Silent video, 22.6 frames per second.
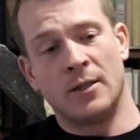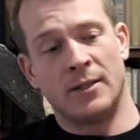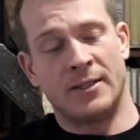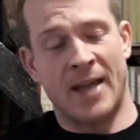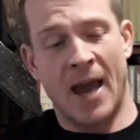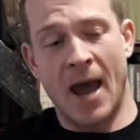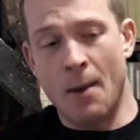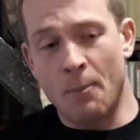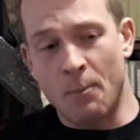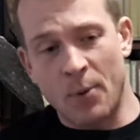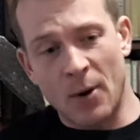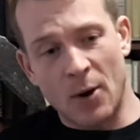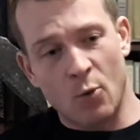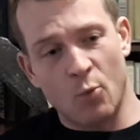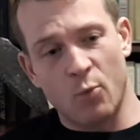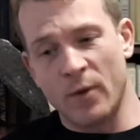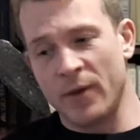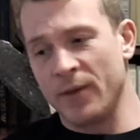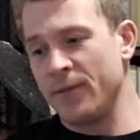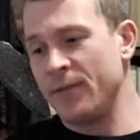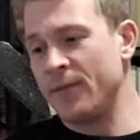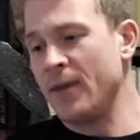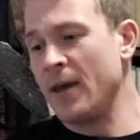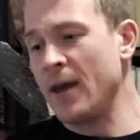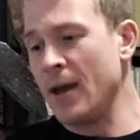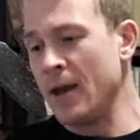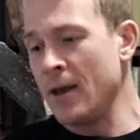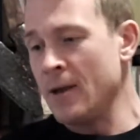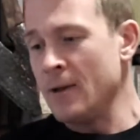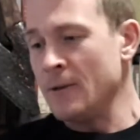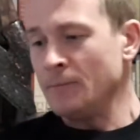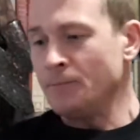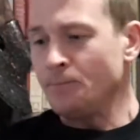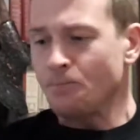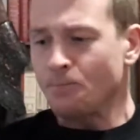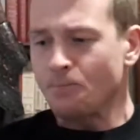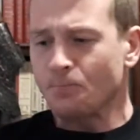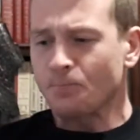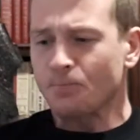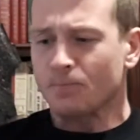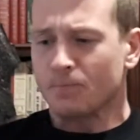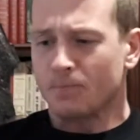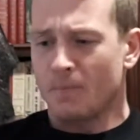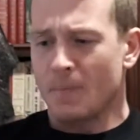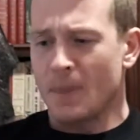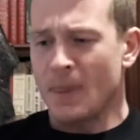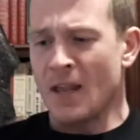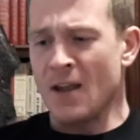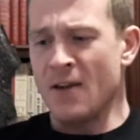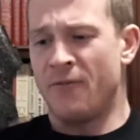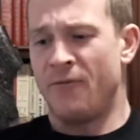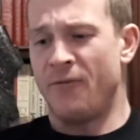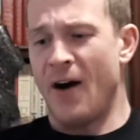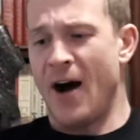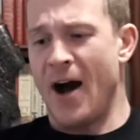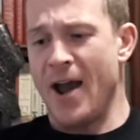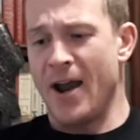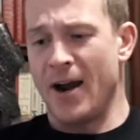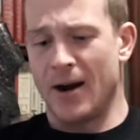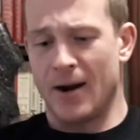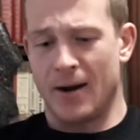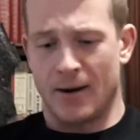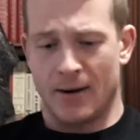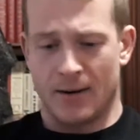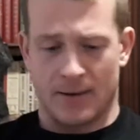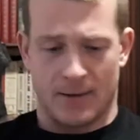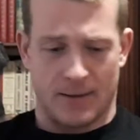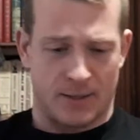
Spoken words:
tamper with the fire